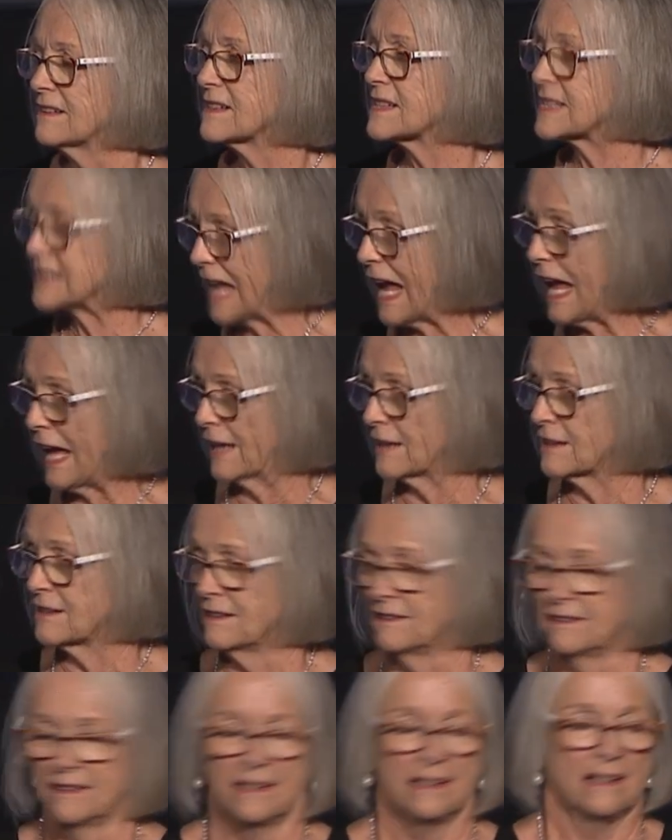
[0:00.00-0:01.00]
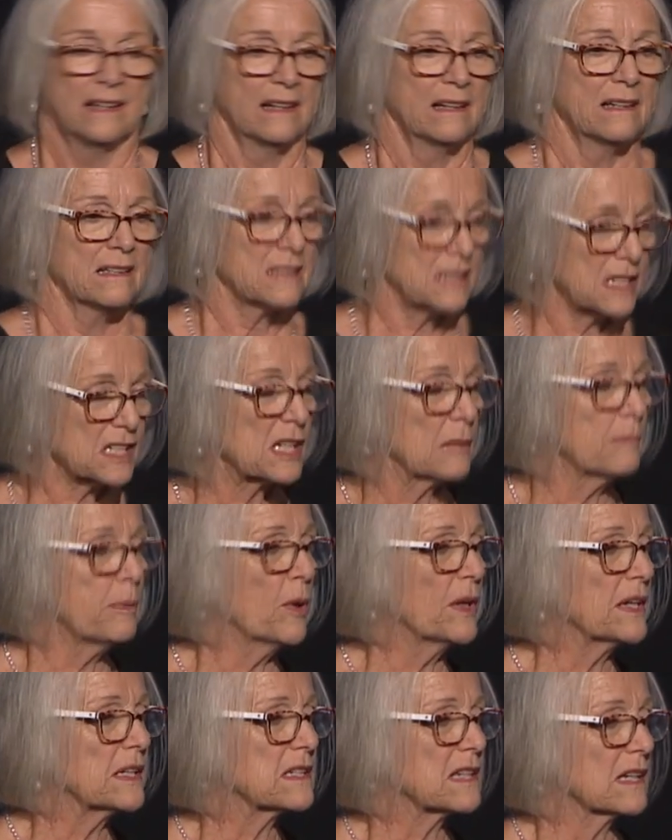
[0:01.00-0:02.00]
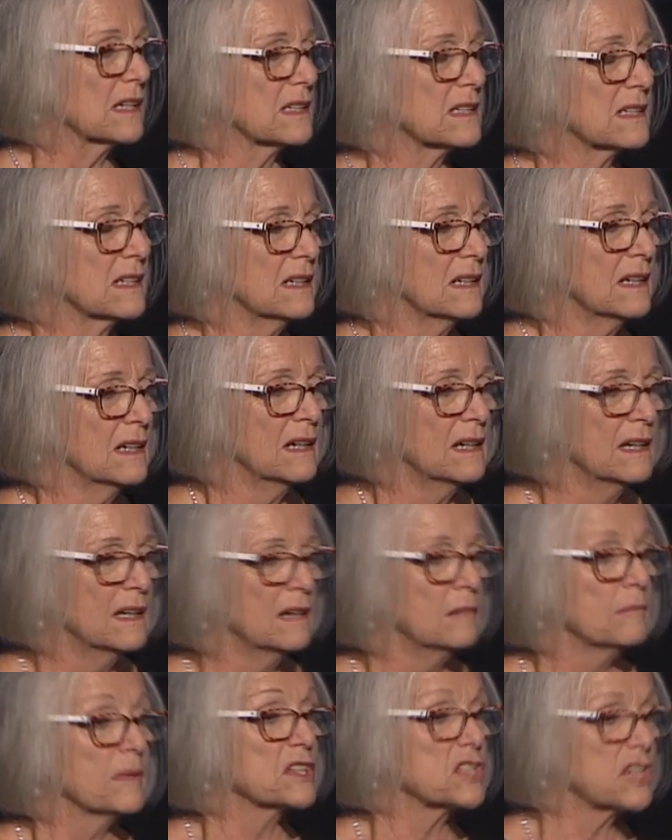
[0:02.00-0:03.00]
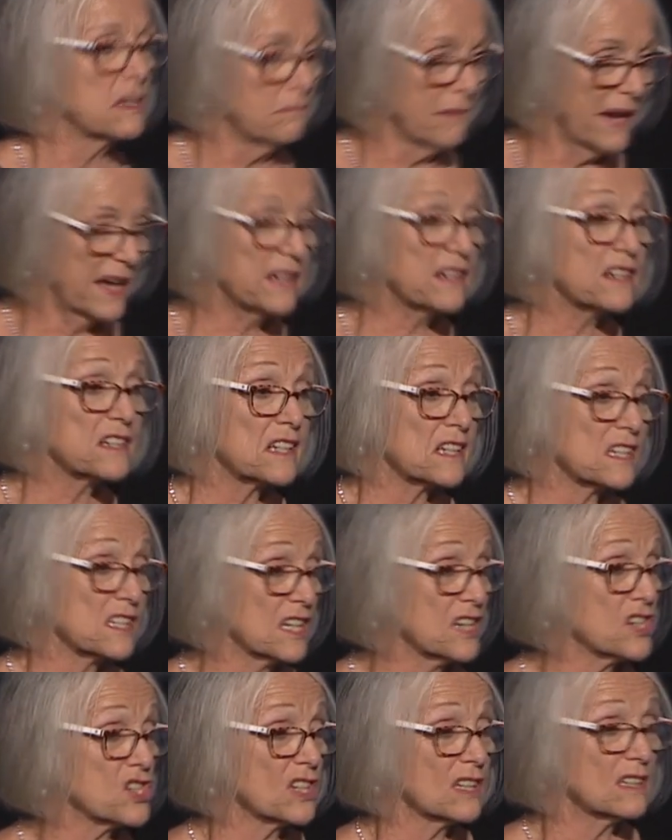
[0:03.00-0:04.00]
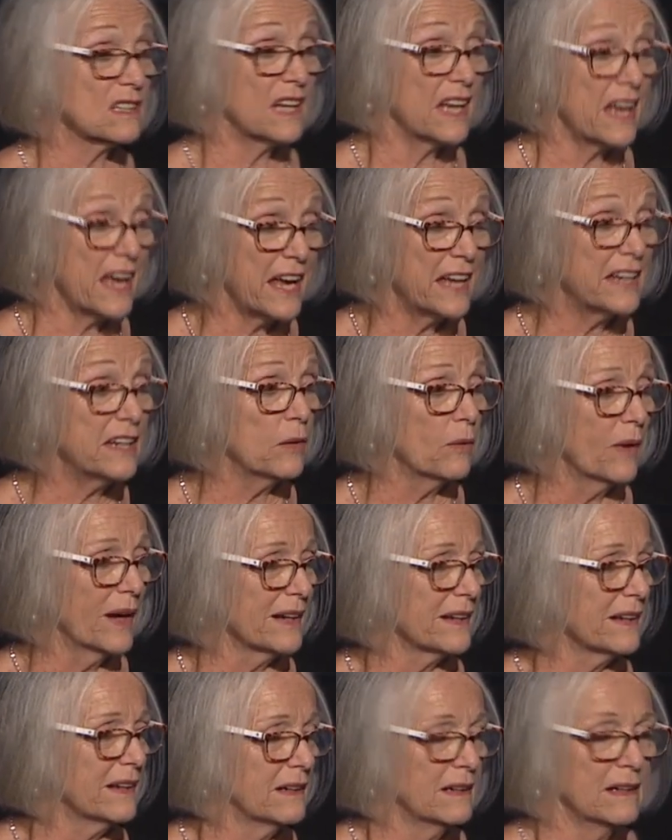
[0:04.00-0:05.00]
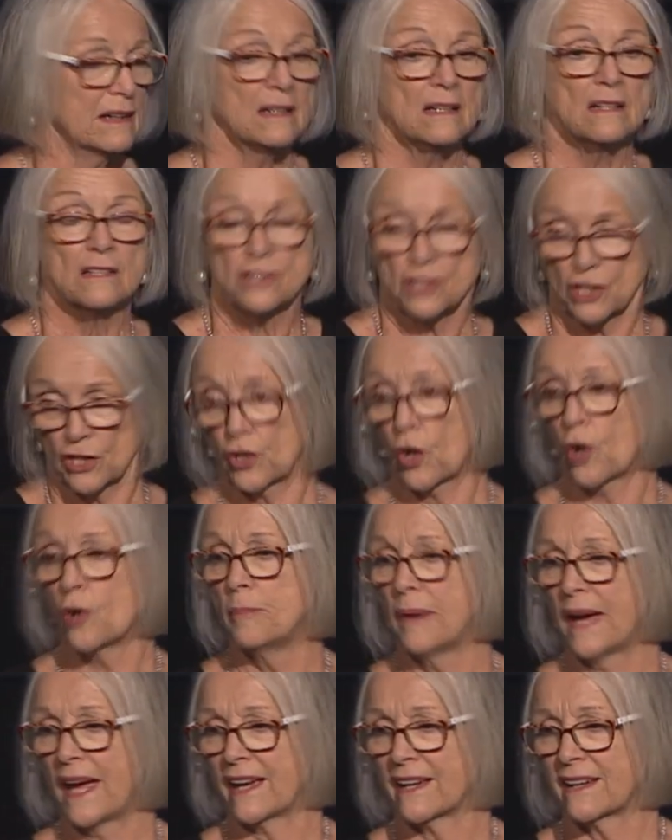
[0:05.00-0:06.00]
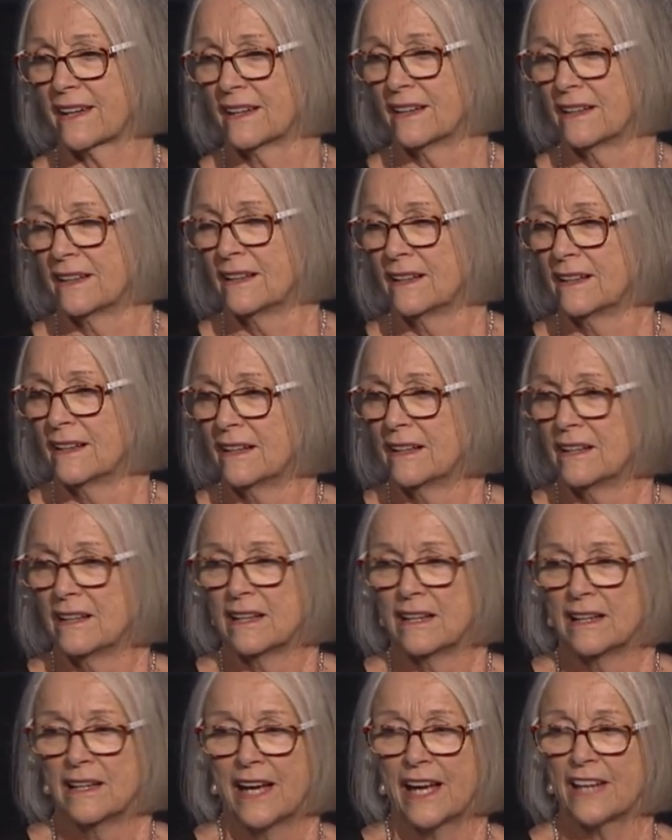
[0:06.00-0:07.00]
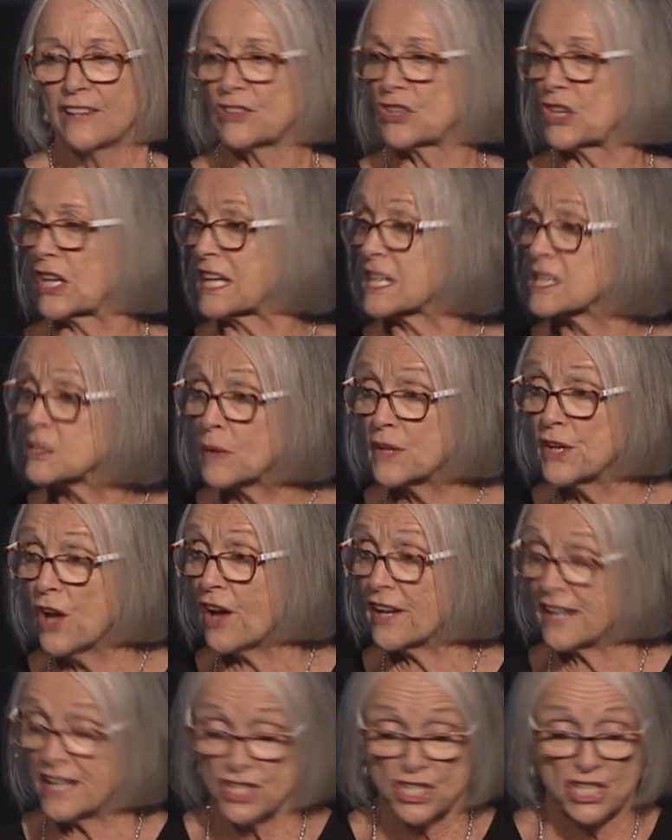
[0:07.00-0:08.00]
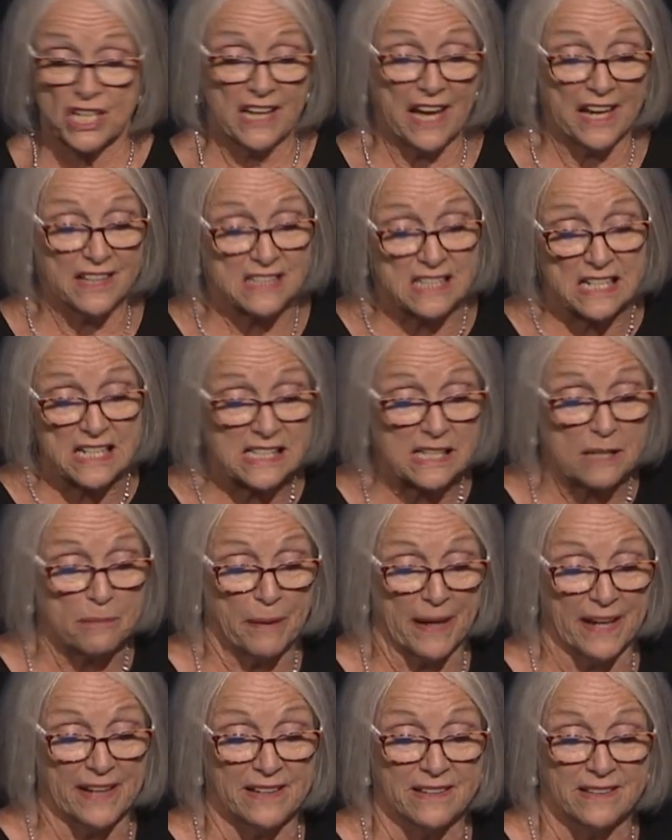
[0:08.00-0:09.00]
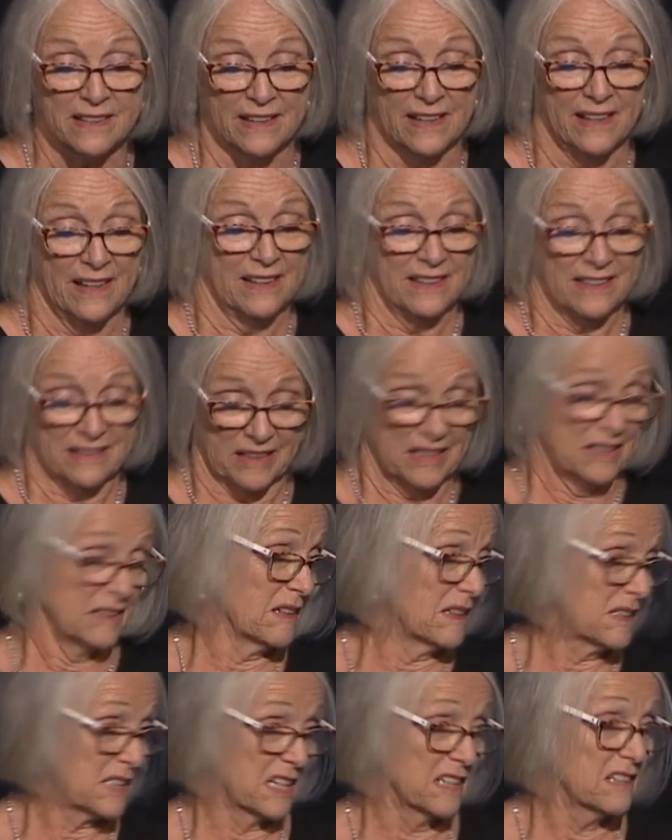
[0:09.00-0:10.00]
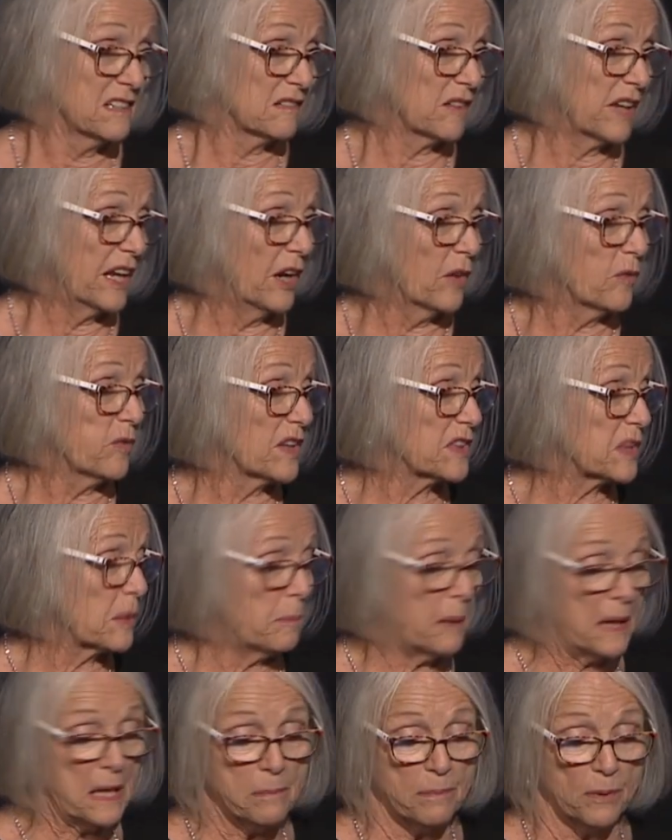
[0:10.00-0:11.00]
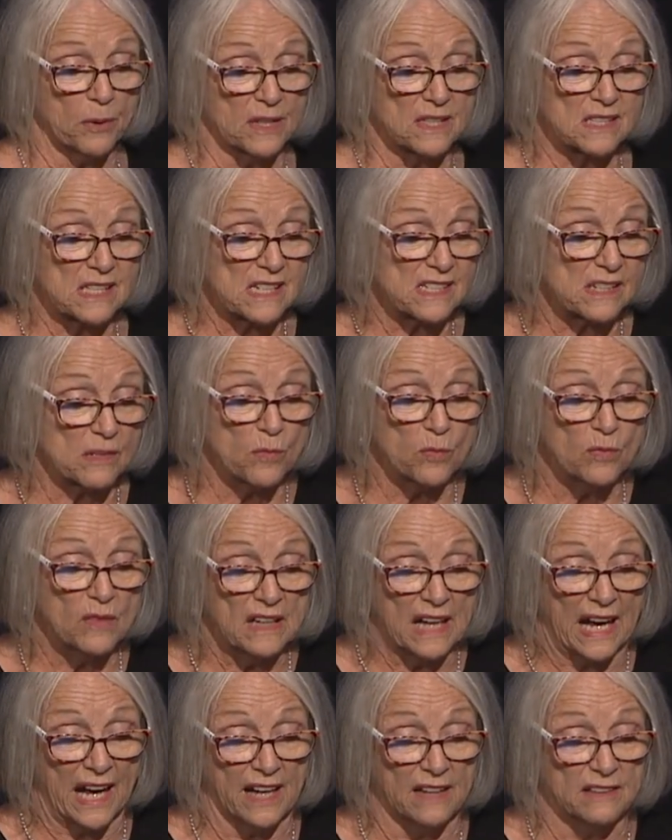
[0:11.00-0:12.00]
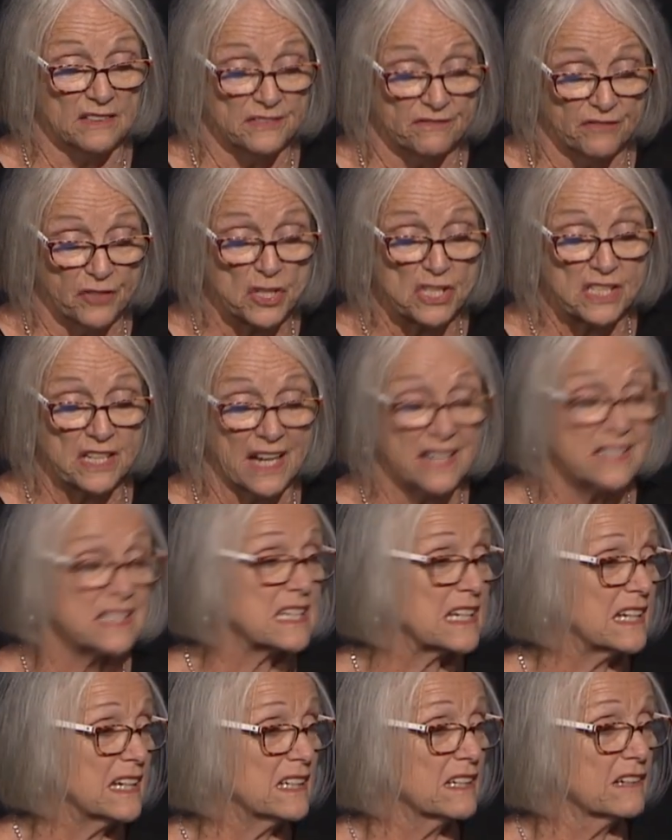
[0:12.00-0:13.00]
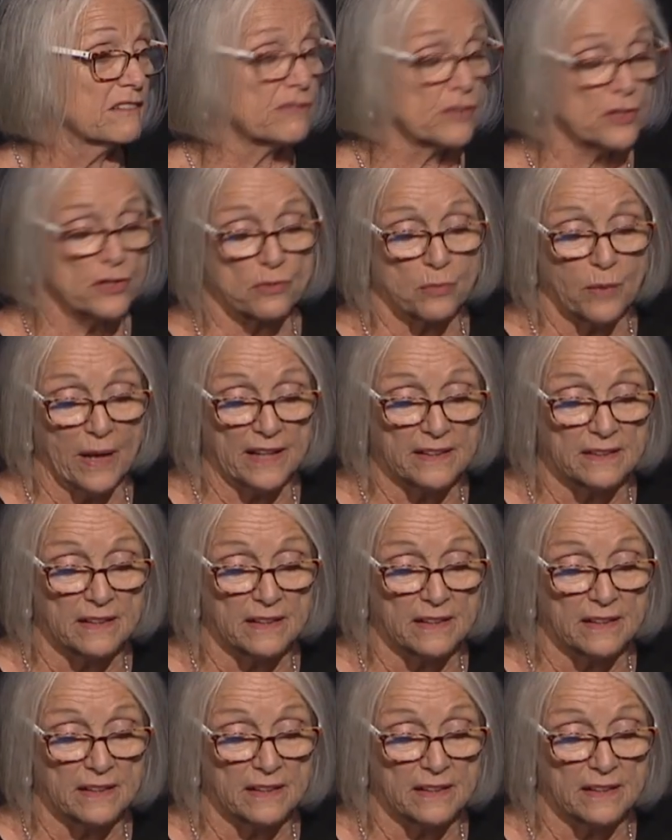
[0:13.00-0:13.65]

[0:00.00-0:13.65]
sad, disappointed. But she made a decision anyway to go back. And things were not as she anticipated, uh, To you know, with the people. It says in uh, verse 19 of Ruth 1